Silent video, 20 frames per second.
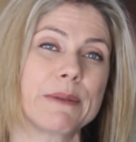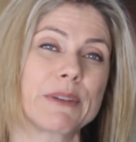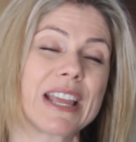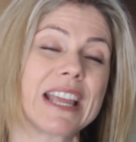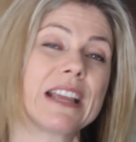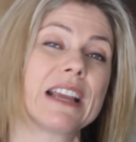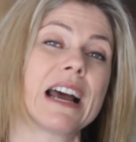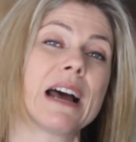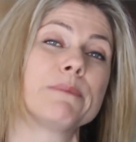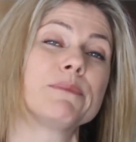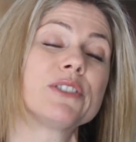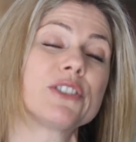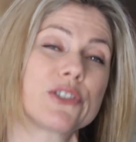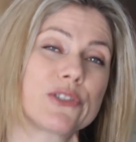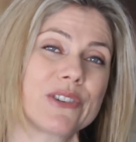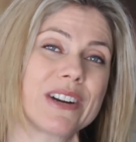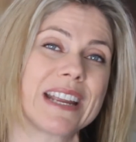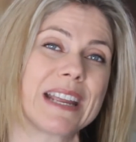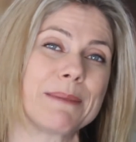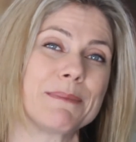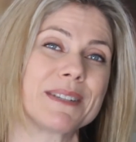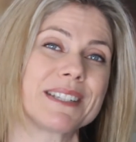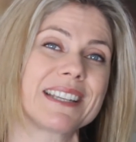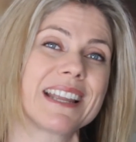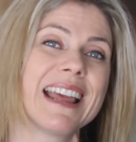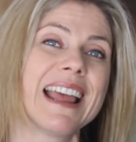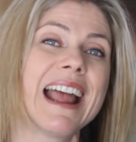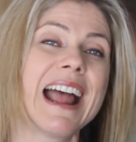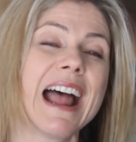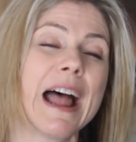income
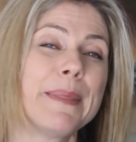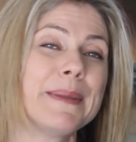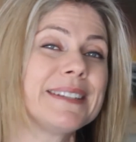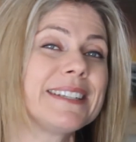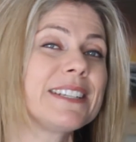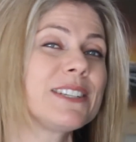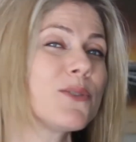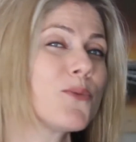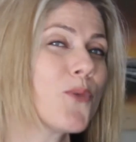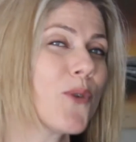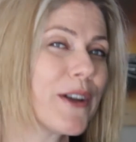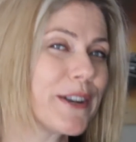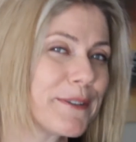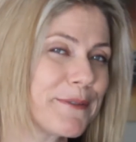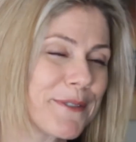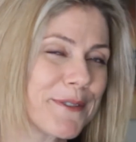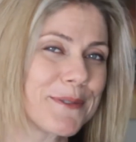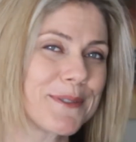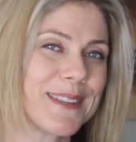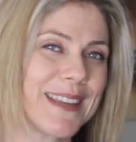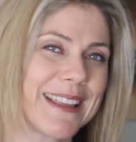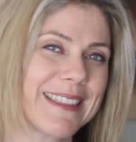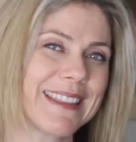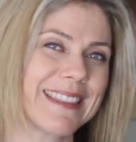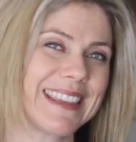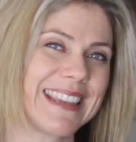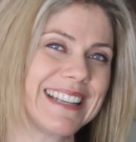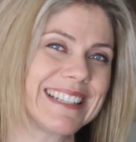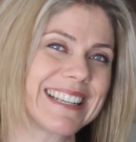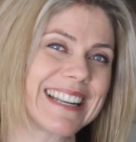streams. And this is the wonderful thing that
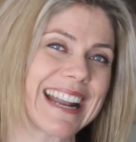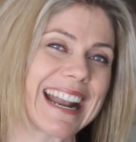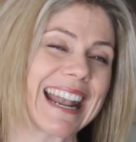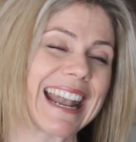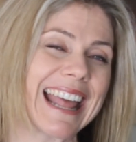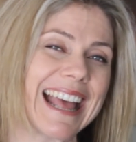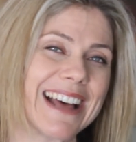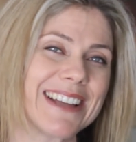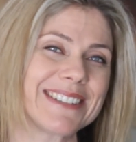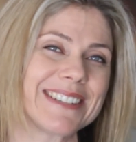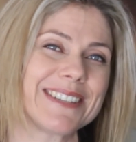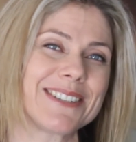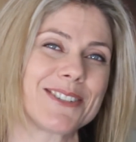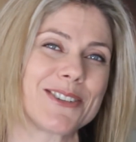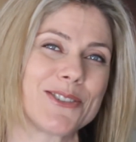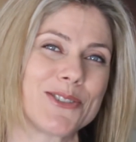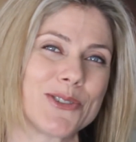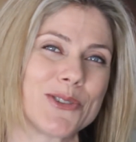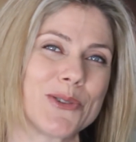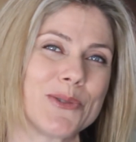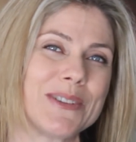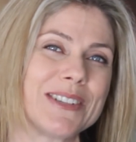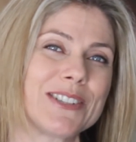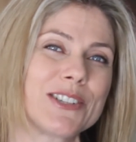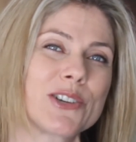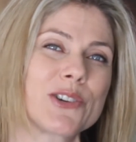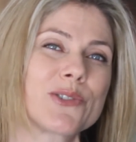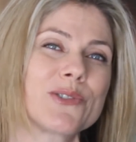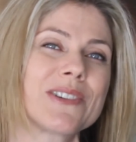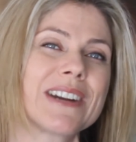the internet allows us to do, is
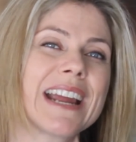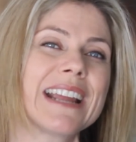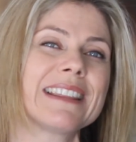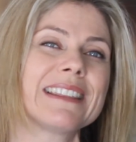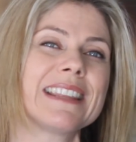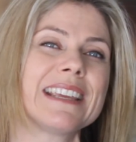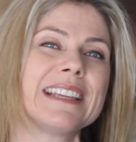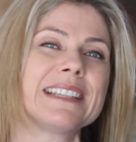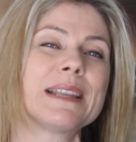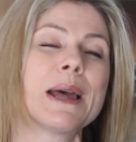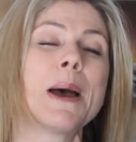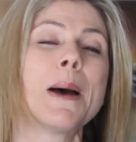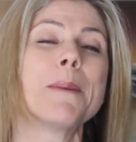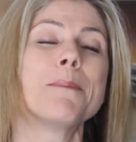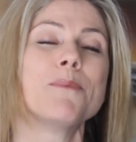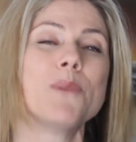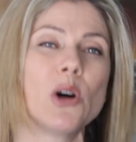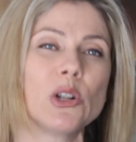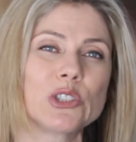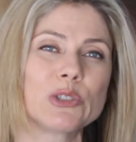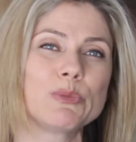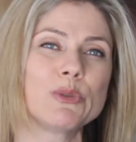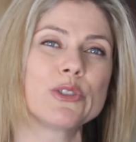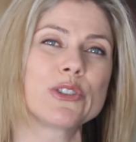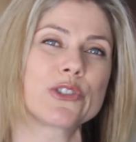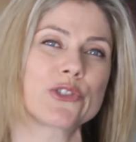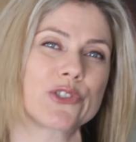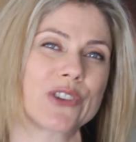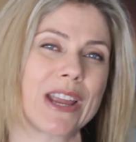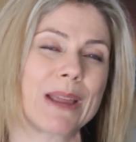to create these multiple
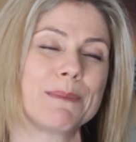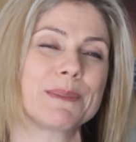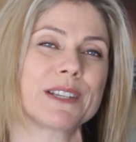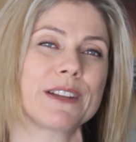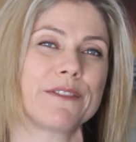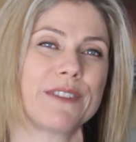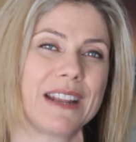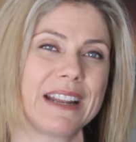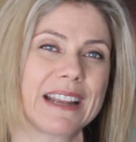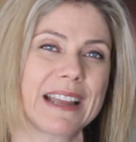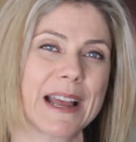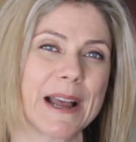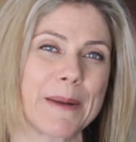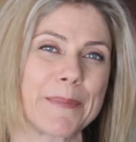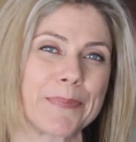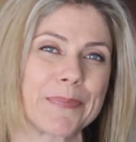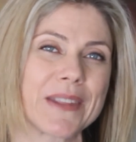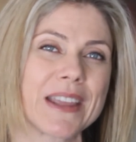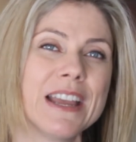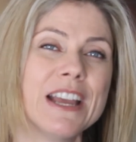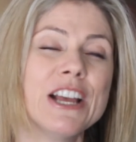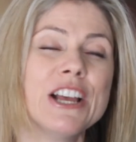streams of income.